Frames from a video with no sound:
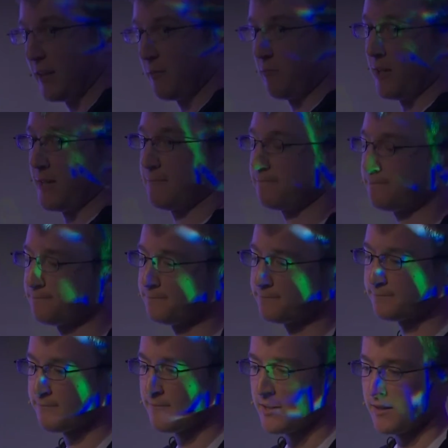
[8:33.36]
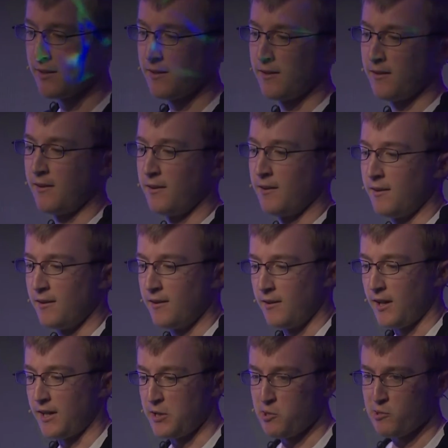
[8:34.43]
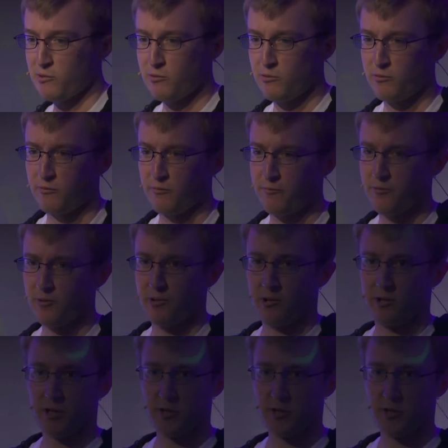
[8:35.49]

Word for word: it, right? And I know for